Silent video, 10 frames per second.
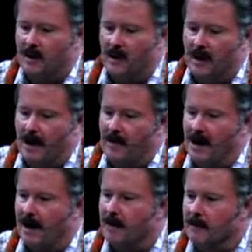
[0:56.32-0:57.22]
Well, sure. I'm
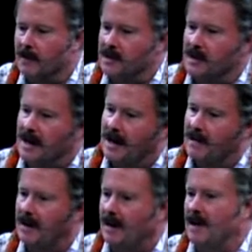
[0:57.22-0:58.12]
Al Frenzel, and
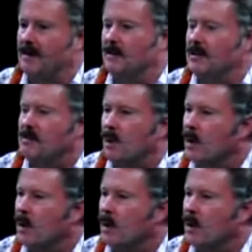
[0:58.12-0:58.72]
I was